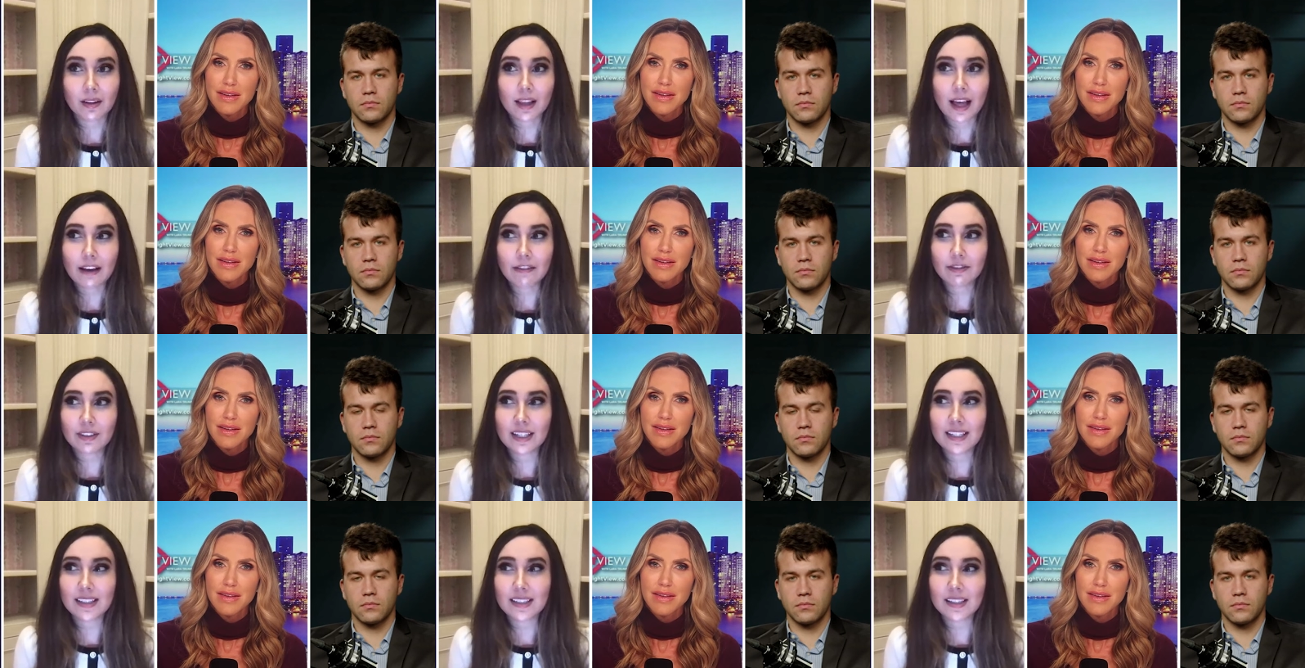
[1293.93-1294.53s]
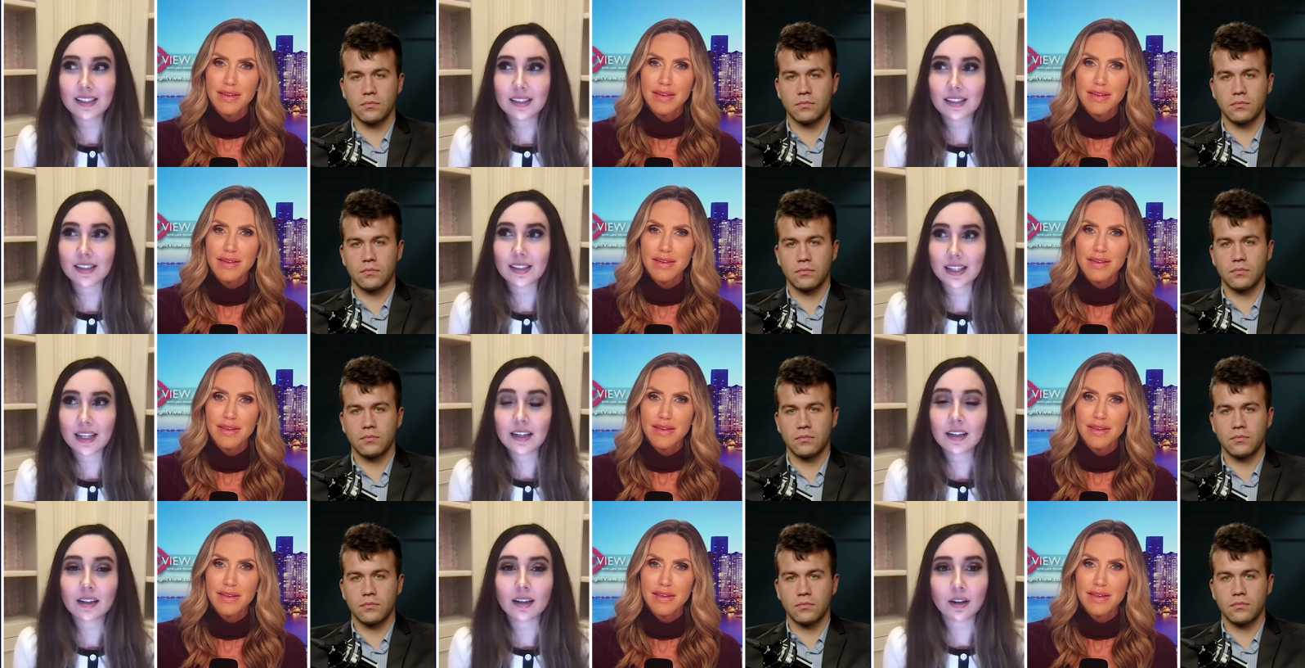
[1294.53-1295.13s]
Speaker 1: the left has
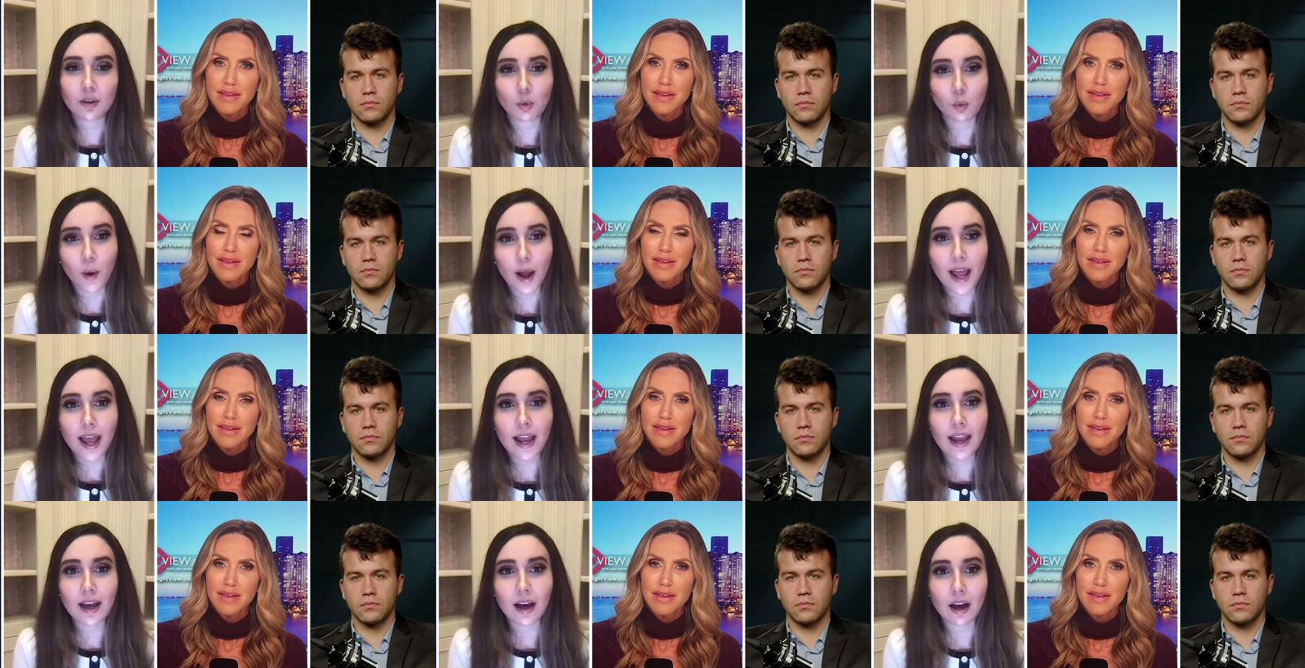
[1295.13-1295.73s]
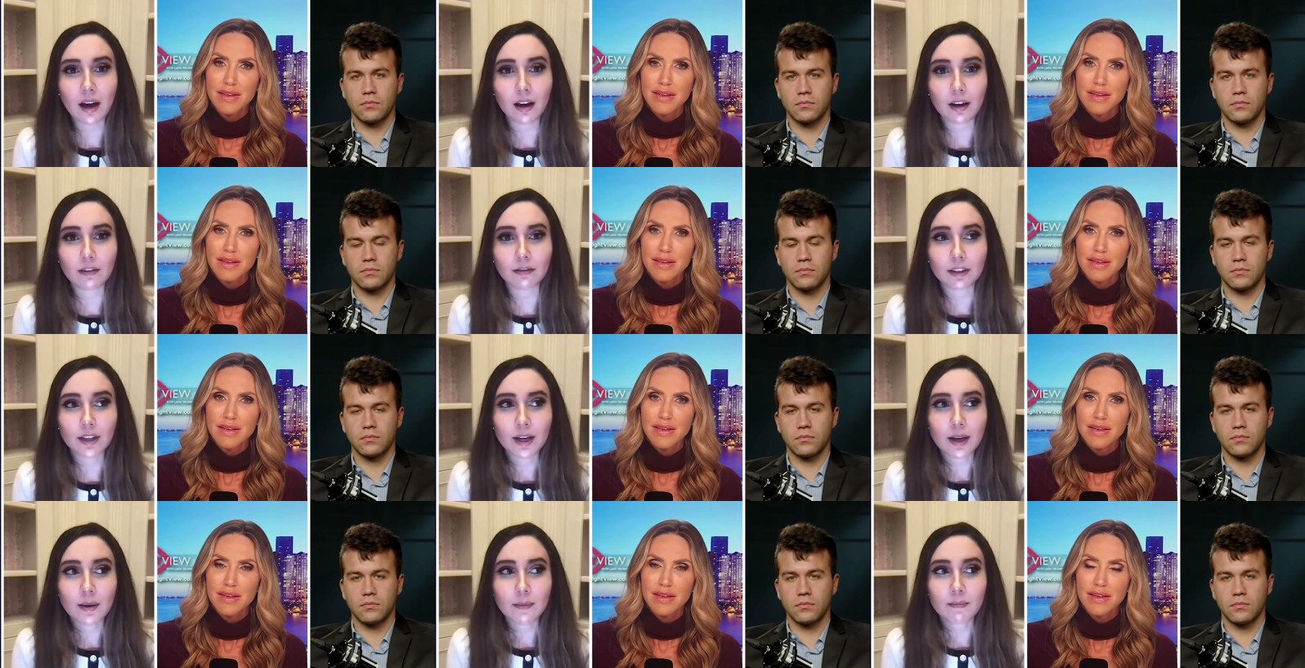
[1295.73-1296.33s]
succeeded in a way of
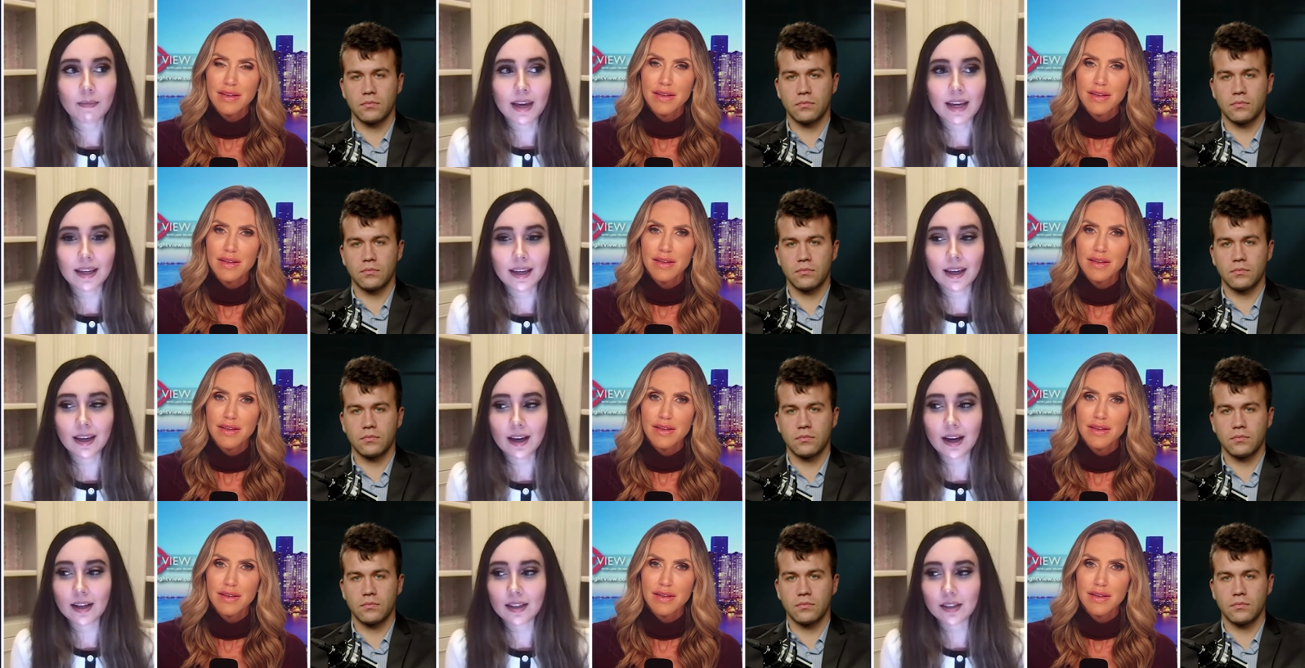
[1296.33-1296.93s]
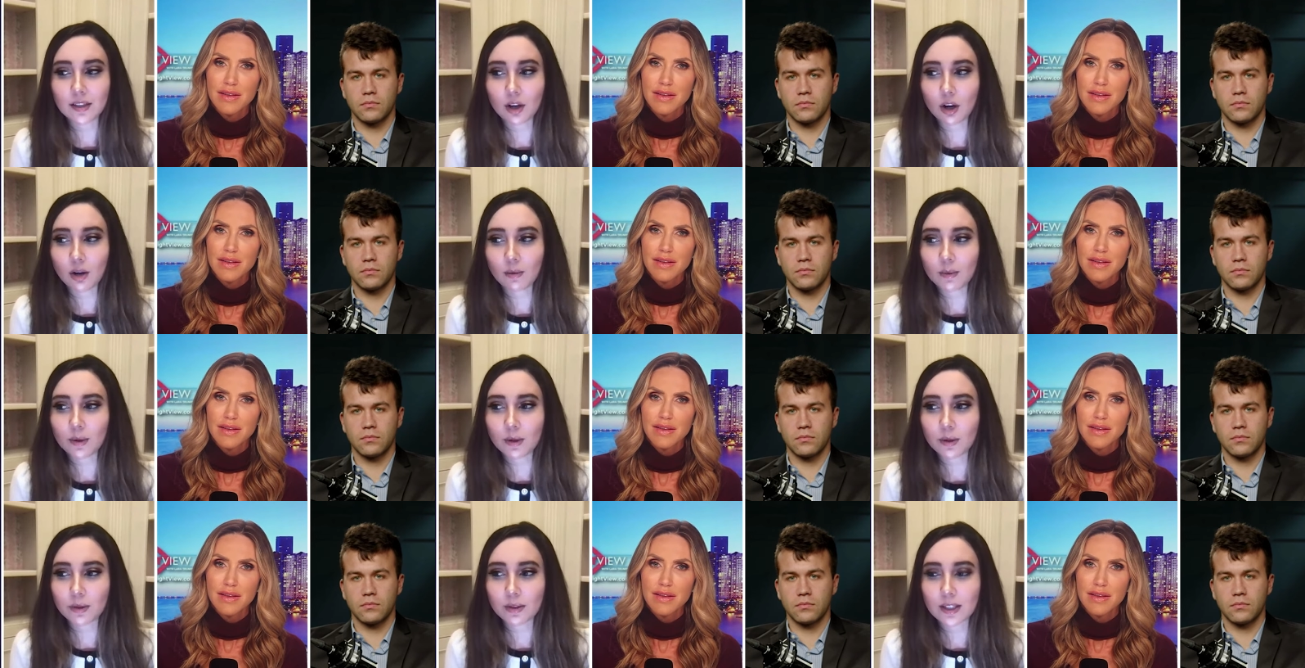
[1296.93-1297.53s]
making us
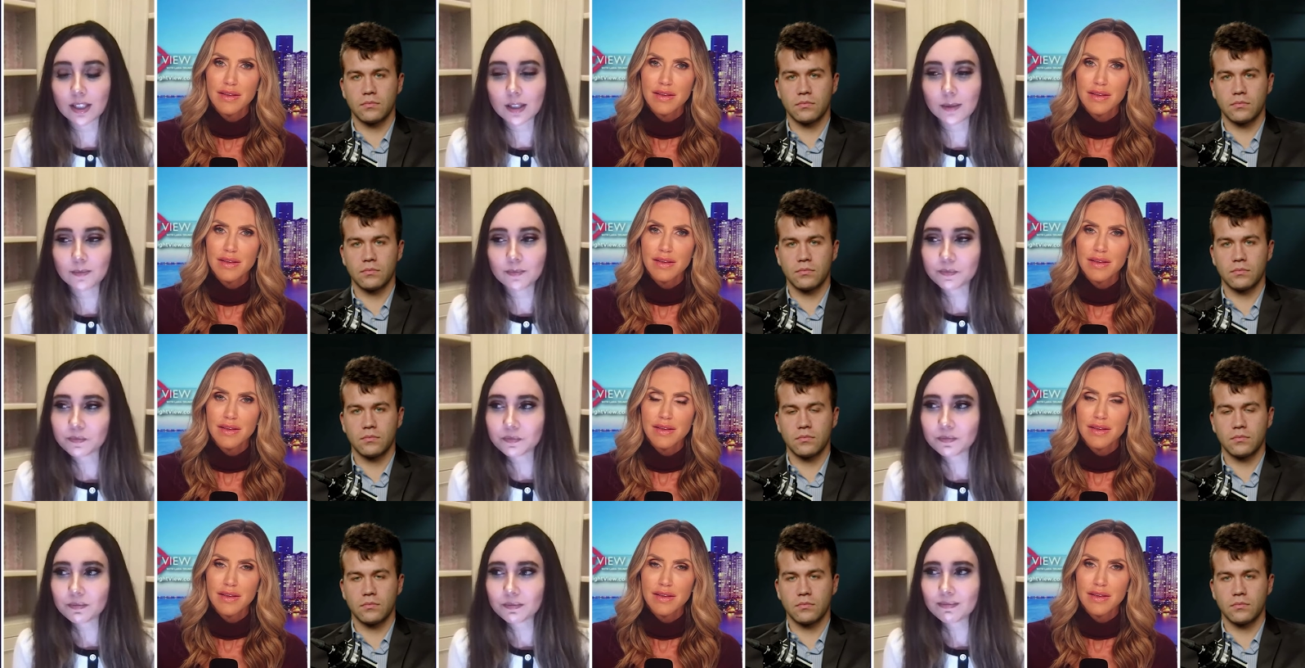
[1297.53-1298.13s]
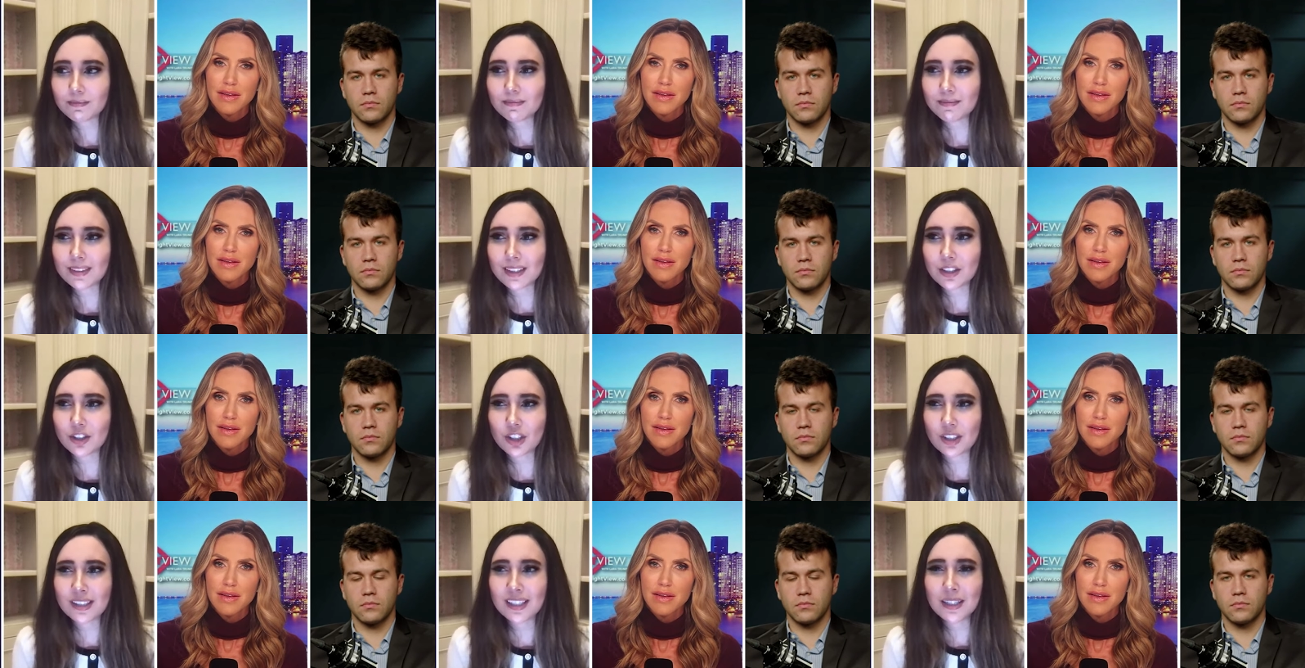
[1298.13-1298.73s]
almost
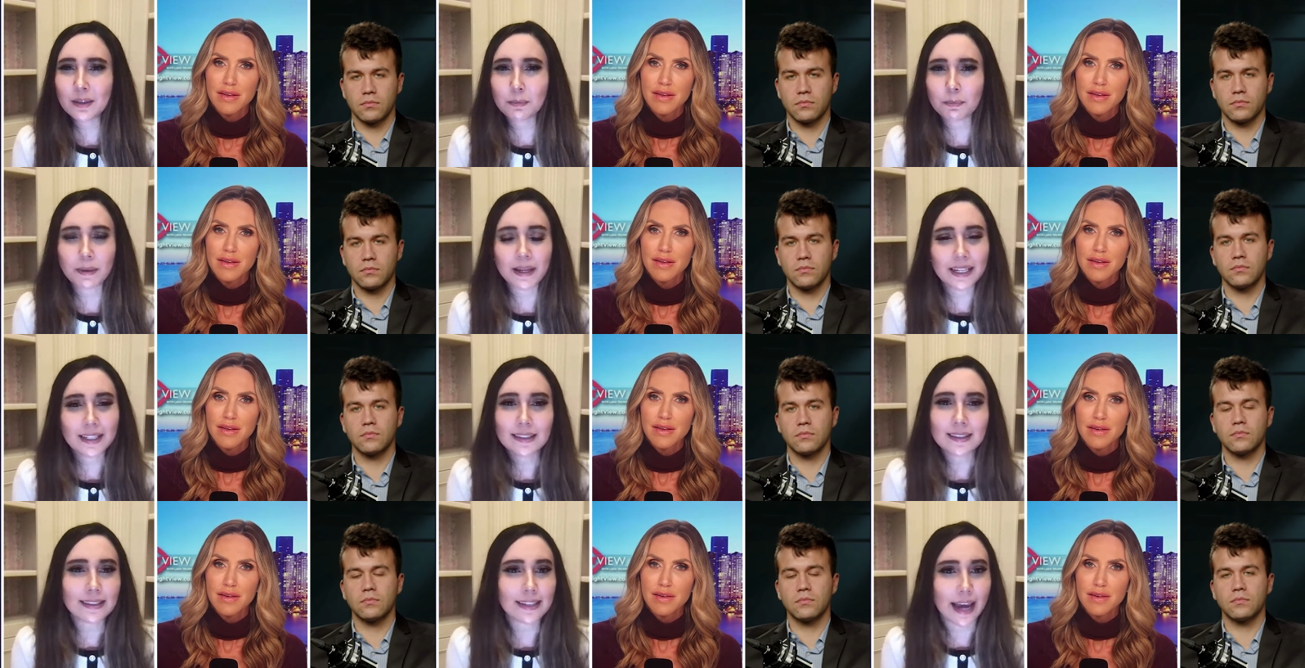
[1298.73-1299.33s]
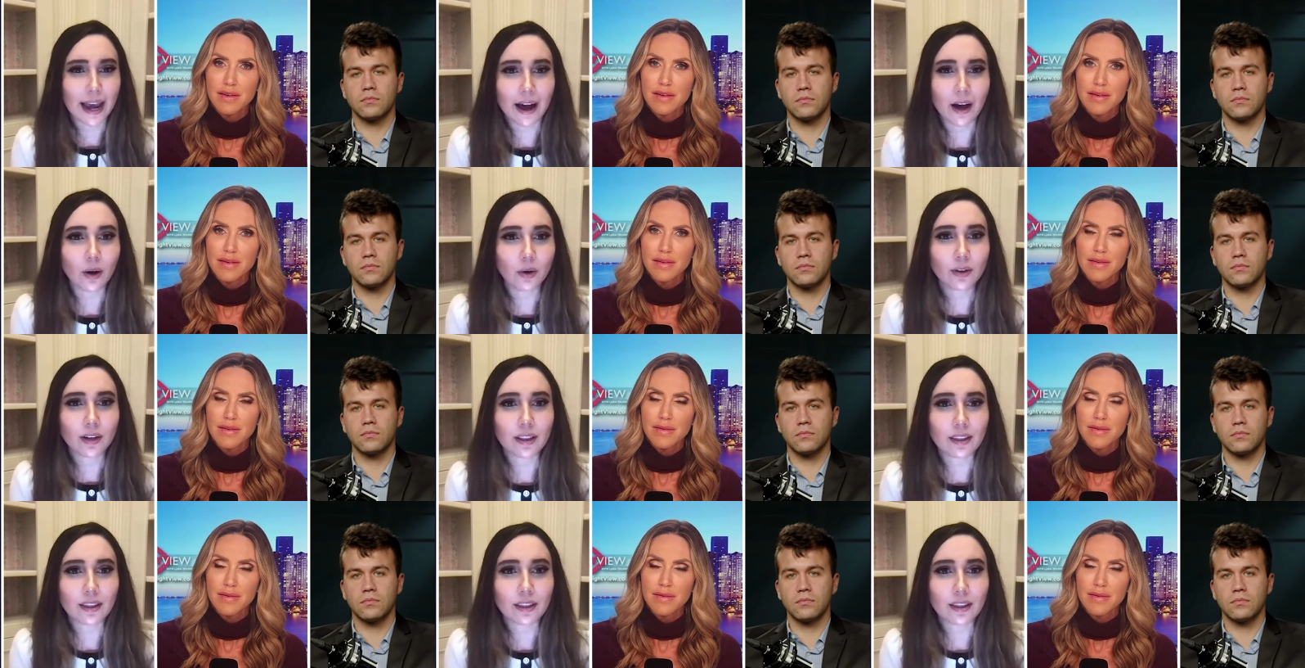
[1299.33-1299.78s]
just like beaten down.